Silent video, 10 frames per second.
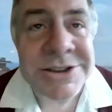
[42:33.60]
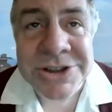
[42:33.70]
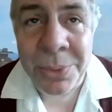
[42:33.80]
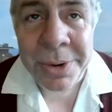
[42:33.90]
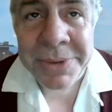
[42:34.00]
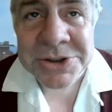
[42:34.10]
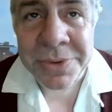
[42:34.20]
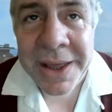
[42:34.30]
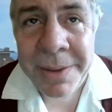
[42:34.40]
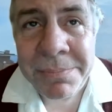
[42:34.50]
just don't want to mix
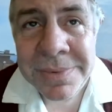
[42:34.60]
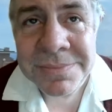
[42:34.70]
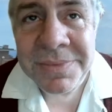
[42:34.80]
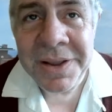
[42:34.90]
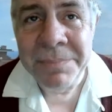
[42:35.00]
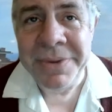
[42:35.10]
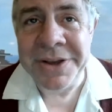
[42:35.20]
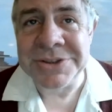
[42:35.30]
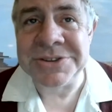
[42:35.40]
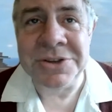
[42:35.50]
with them
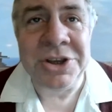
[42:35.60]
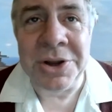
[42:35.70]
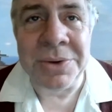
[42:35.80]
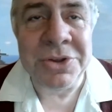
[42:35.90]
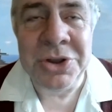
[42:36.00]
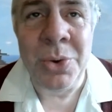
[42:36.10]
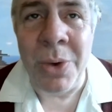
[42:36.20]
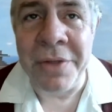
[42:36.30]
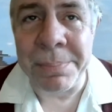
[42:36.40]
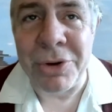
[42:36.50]
because, you know, you
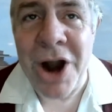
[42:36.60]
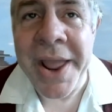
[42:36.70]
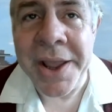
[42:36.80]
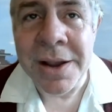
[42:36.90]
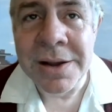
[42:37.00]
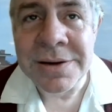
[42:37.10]
are the prey.